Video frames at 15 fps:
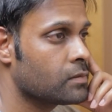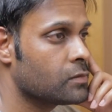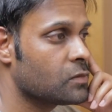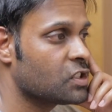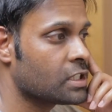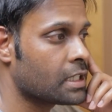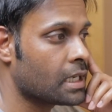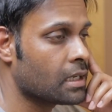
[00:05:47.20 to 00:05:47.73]

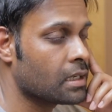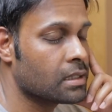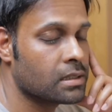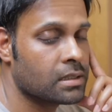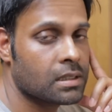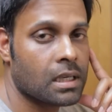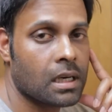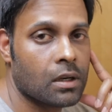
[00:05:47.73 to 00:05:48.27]

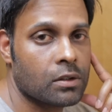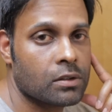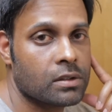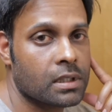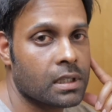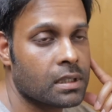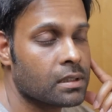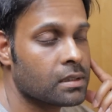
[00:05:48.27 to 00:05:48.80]
sellers out
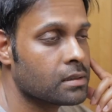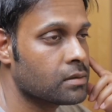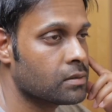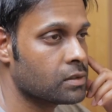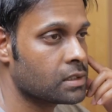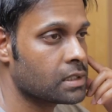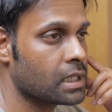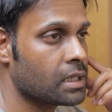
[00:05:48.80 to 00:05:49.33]
there
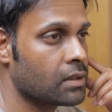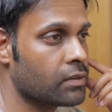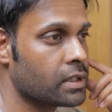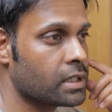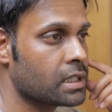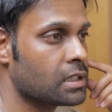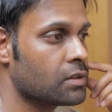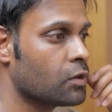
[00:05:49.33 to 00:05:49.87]
who are selling
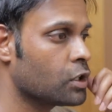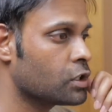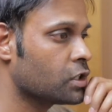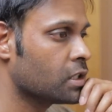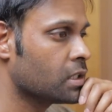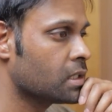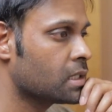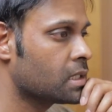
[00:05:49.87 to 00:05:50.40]
vintage
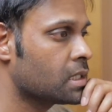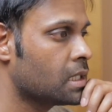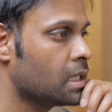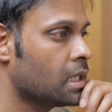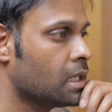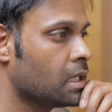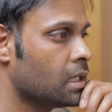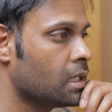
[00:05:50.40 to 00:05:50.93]
watches,
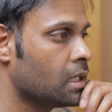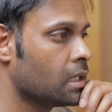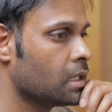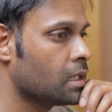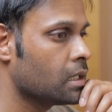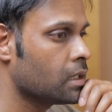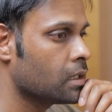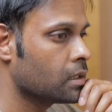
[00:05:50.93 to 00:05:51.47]

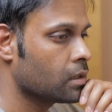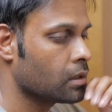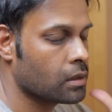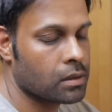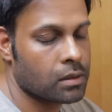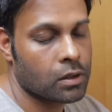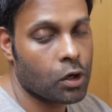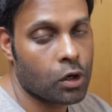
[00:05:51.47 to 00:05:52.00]

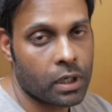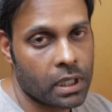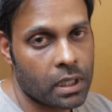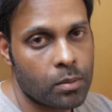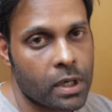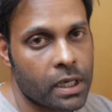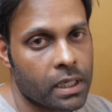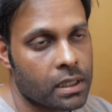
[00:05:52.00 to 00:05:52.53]
not
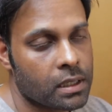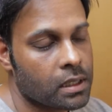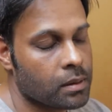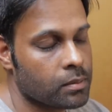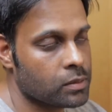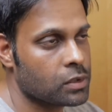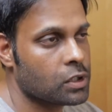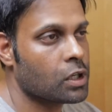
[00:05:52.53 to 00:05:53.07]
eBay,
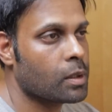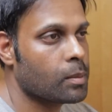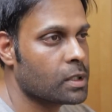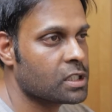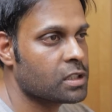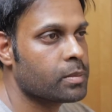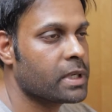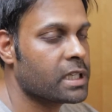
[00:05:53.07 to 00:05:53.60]
I'm talking
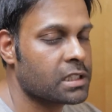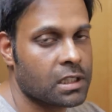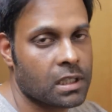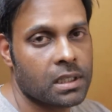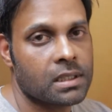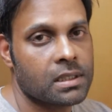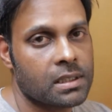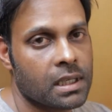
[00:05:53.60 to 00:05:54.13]
about
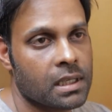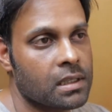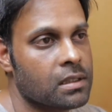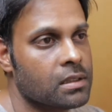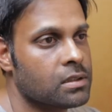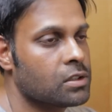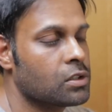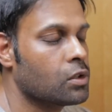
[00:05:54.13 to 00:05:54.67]
specialist
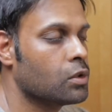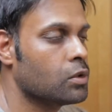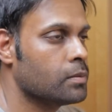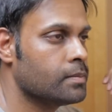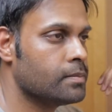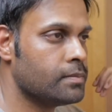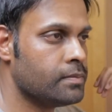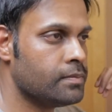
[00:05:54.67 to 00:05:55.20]
sellers.
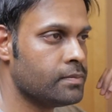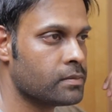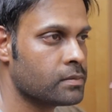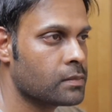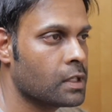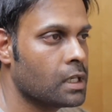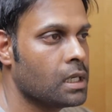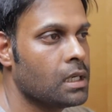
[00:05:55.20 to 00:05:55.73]
So
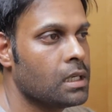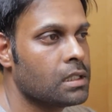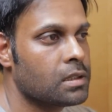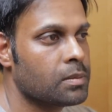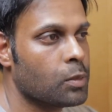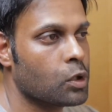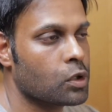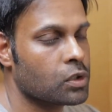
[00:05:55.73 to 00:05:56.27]

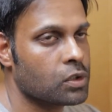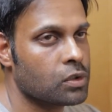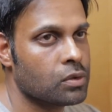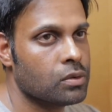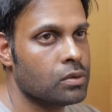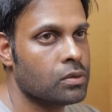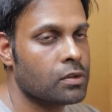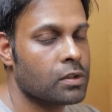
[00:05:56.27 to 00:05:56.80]
spoke
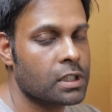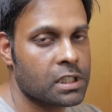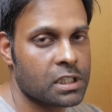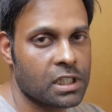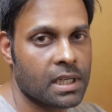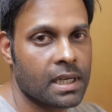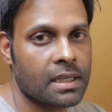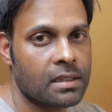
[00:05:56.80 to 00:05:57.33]
to
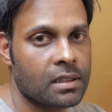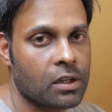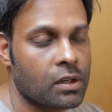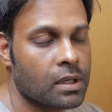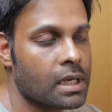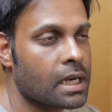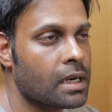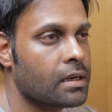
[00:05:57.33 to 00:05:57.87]
Christian at Theo
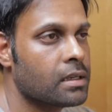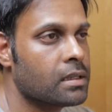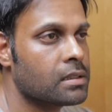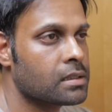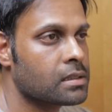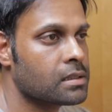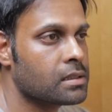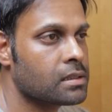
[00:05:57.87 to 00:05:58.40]
and
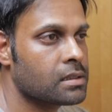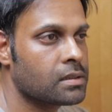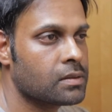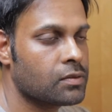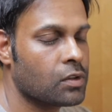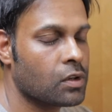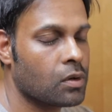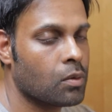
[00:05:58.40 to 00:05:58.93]
Harris
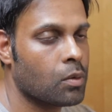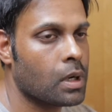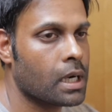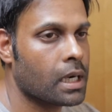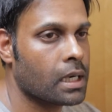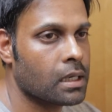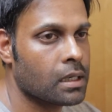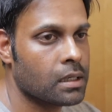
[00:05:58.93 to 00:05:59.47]
for a
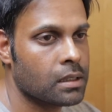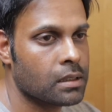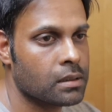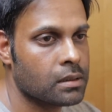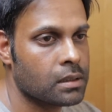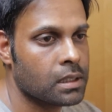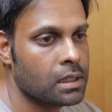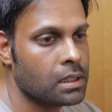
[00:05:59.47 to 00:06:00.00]

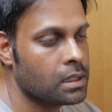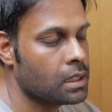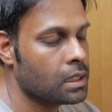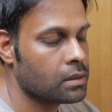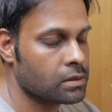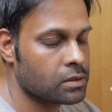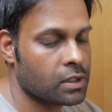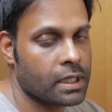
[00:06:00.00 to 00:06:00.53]
while.
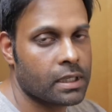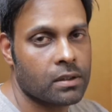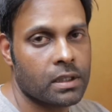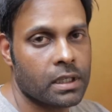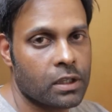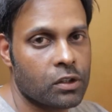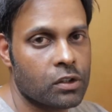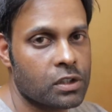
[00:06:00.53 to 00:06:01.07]
I was trying to
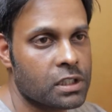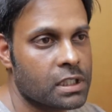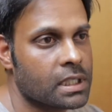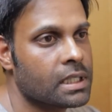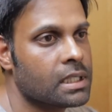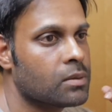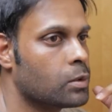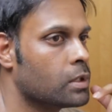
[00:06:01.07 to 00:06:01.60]

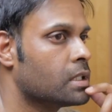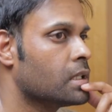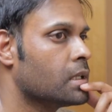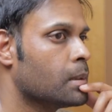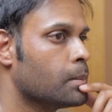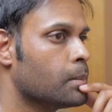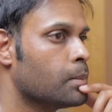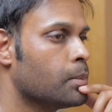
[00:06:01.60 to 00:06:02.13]
negotiate with
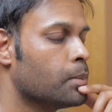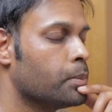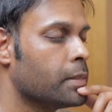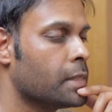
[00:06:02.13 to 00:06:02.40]
him,